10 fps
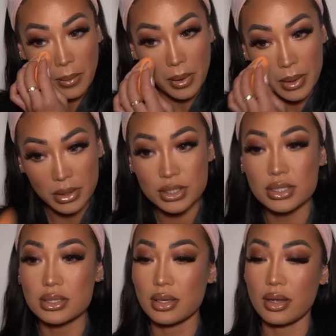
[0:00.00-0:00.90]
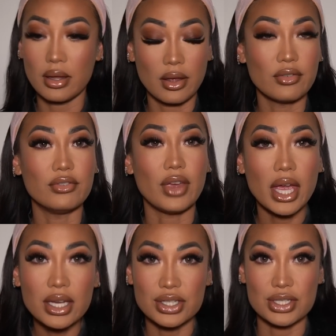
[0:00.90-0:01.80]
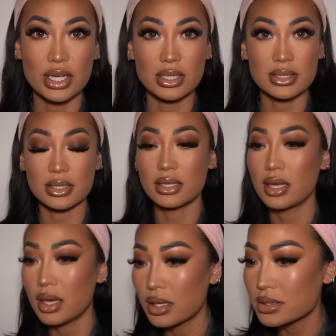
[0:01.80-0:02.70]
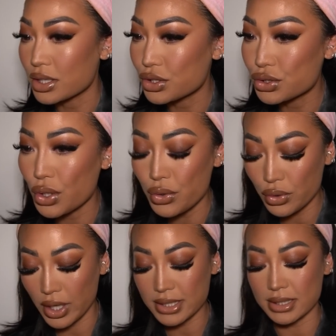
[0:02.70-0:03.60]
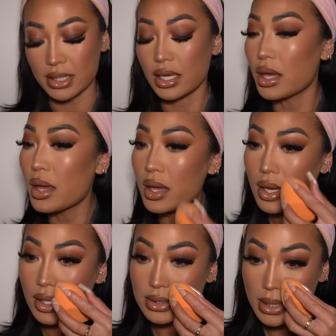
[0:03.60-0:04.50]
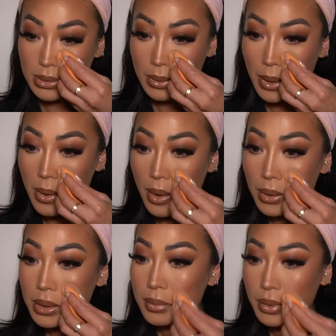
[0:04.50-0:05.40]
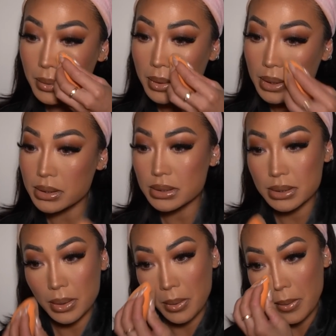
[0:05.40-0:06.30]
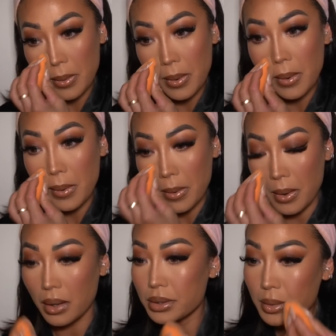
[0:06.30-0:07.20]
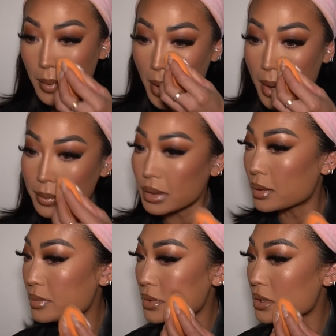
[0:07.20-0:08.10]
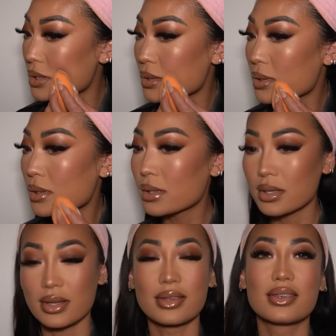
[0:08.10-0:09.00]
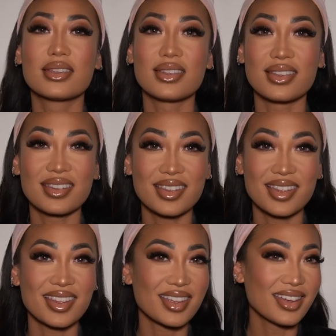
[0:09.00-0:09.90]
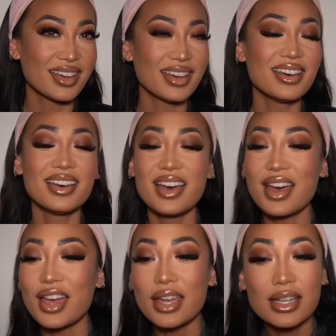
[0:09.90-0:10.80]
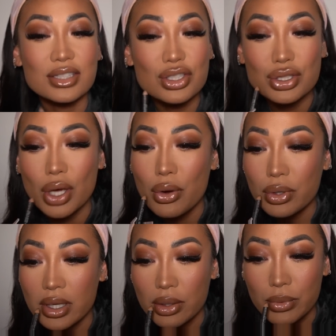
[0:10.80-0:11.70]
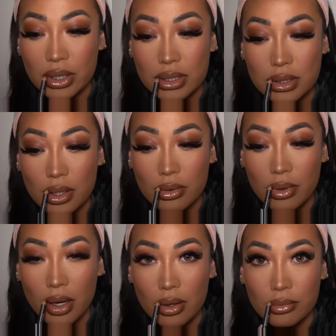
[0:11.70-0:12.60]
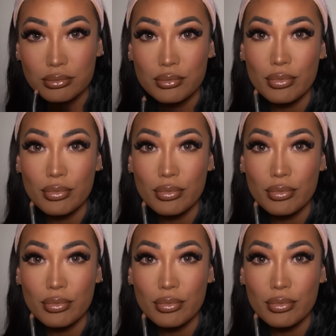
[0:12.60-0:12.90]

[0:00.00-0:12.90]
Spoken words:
and it just vanishes, it's like so crazy. It takes away all your pores, all your problems, and it's so good. It works so well.